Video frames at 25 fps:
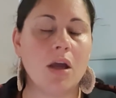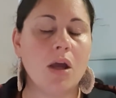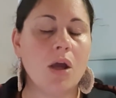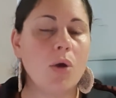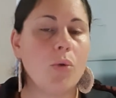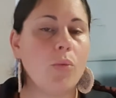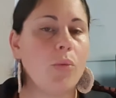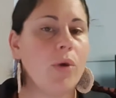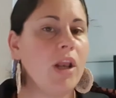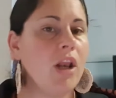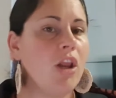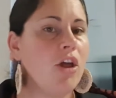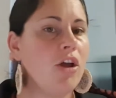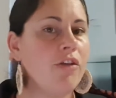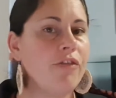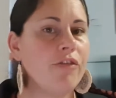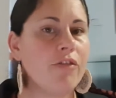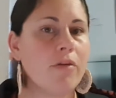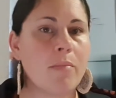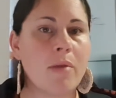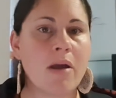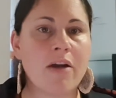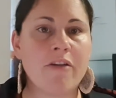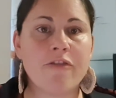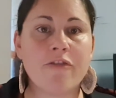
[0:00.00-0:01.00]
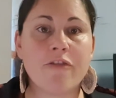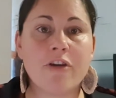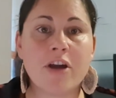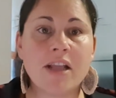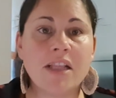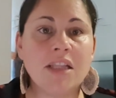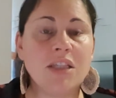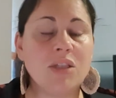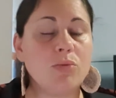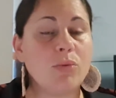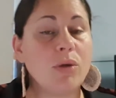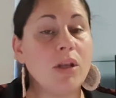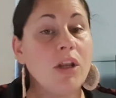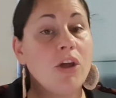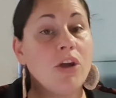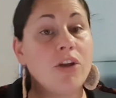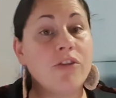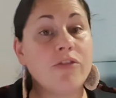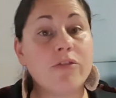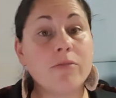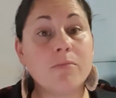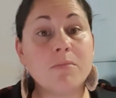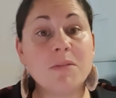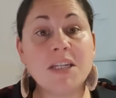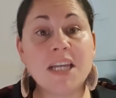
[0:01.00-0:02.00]
We learn from our friends, we learn
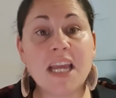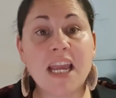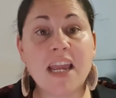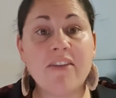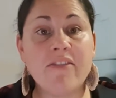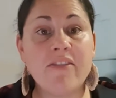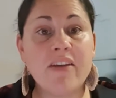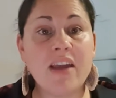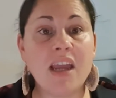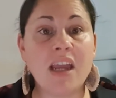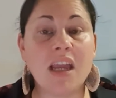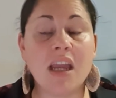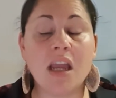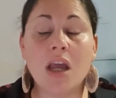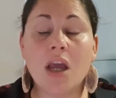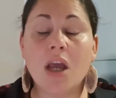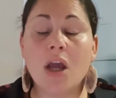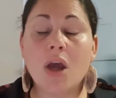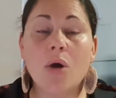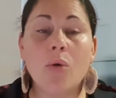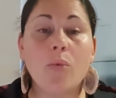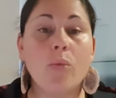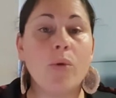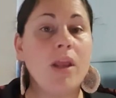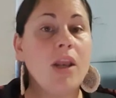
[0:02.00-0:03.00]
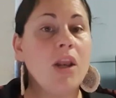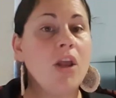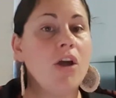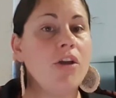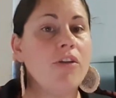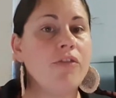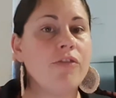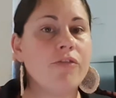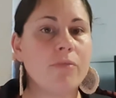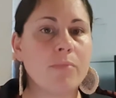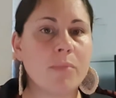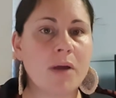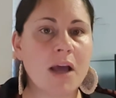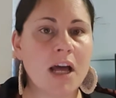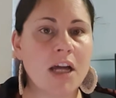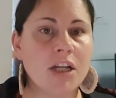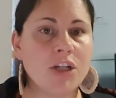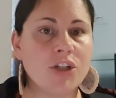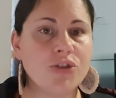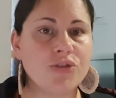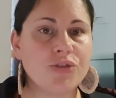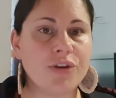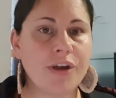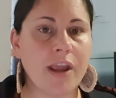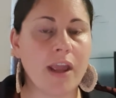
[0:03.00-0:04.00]
from TV, we learn from
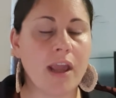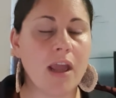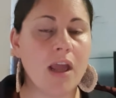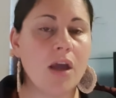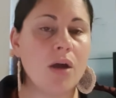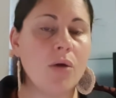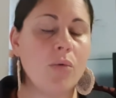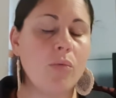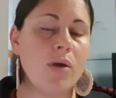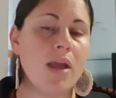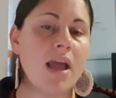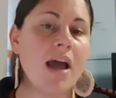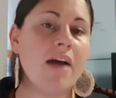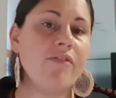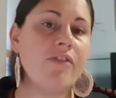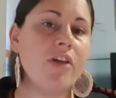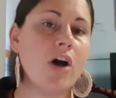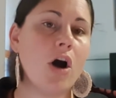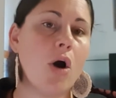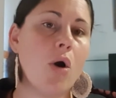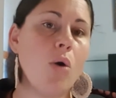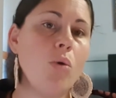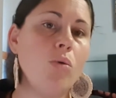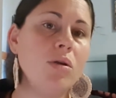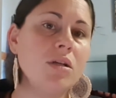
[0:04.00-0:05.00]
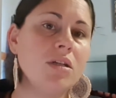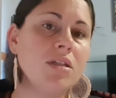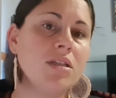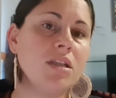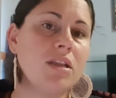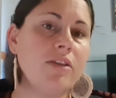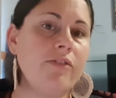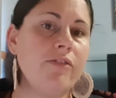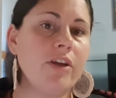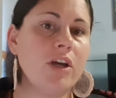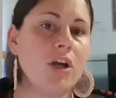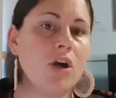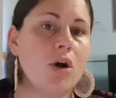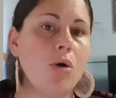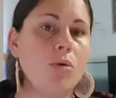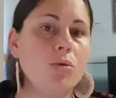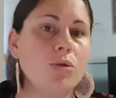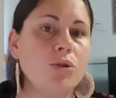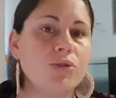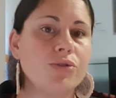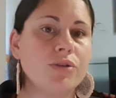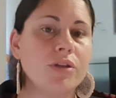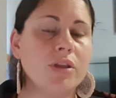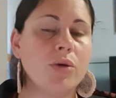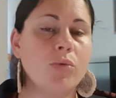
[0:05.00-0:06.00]
country. We have the oldest living
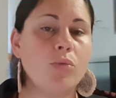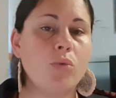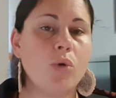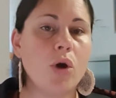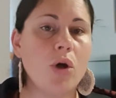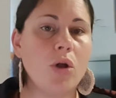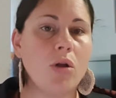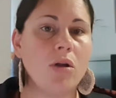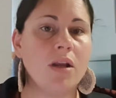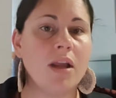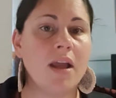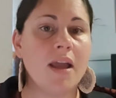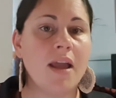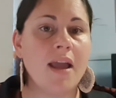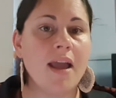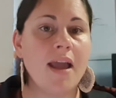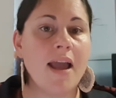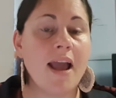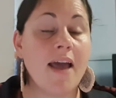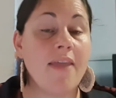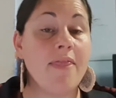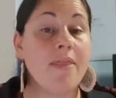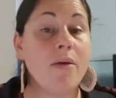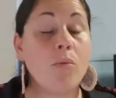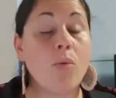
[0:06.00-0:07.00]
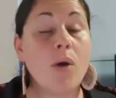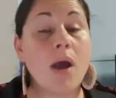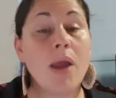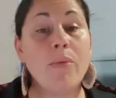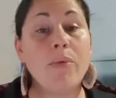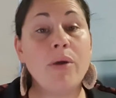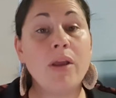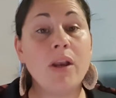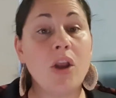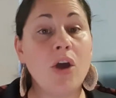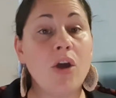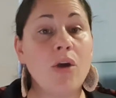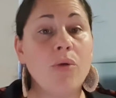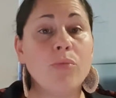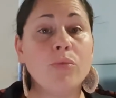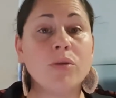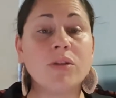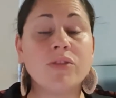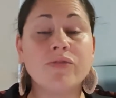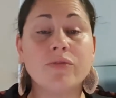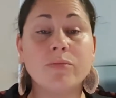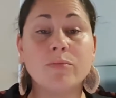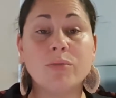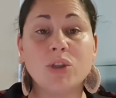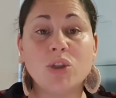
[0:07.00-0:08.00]
culture in the world, and the way we learnt was
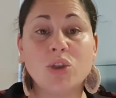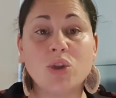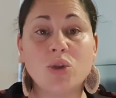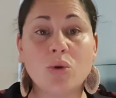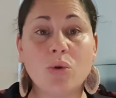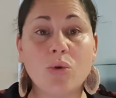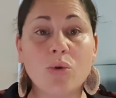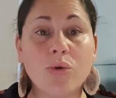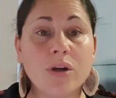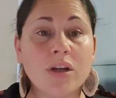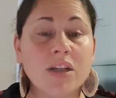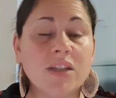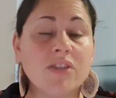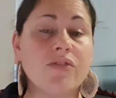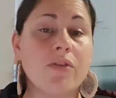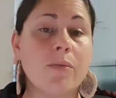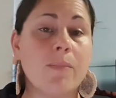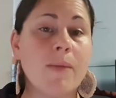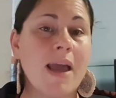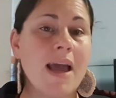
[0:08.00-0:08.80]
from stories from our